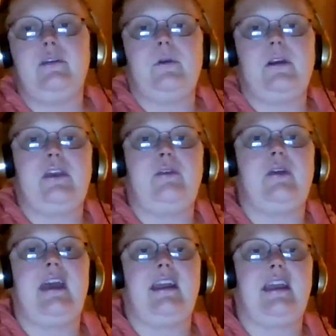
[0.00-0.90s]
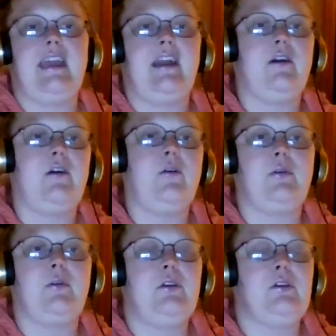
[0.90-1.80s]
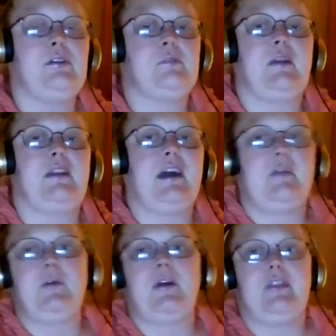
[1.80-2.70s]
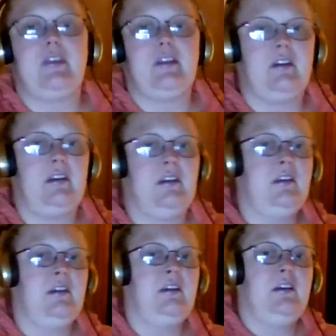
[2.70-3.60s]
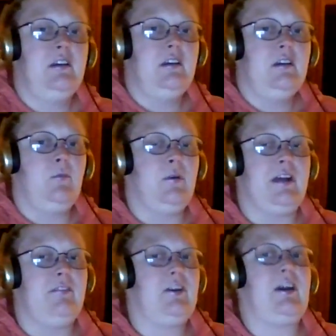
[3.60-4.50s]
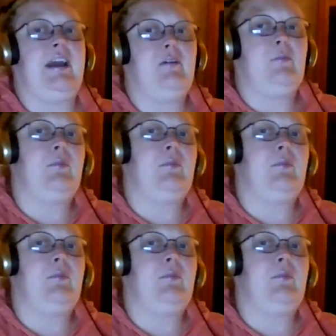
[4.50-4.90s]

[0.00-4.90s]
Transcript: where you can and can't go and who you can spend time with and whatever. I don't